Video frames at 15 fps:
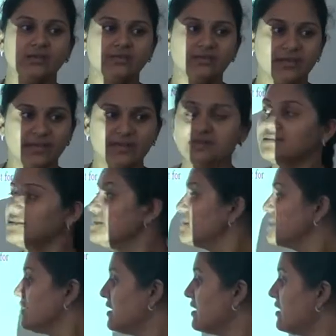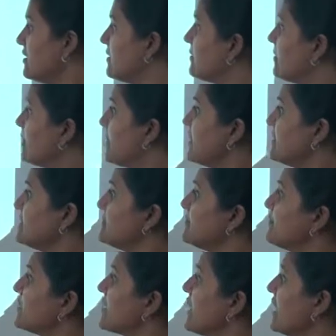says this
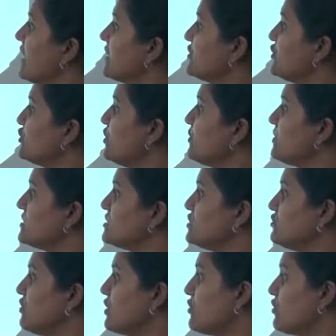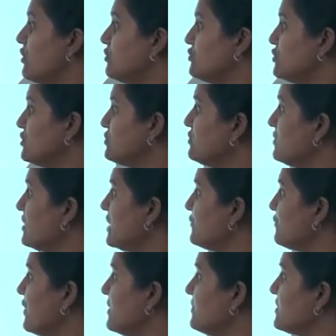0 plus 0 equal to 0
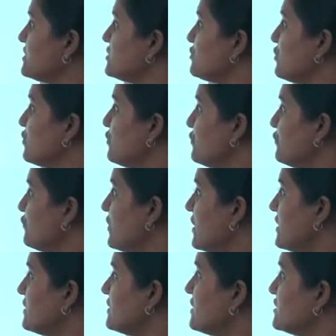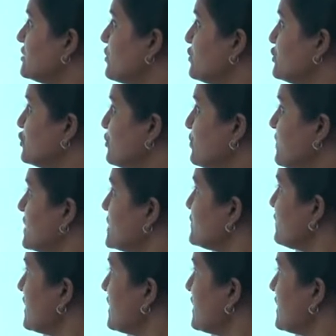and 1 plus 0 equal to 1, that is equal to 0 plus